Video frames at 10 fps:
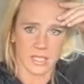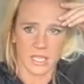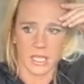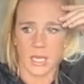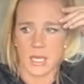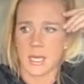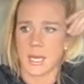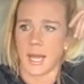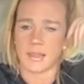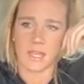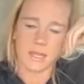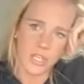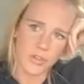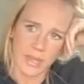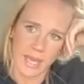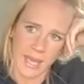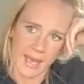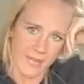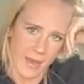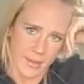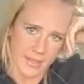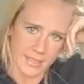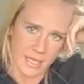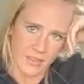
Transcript: Like, I think that you can't have that mindset.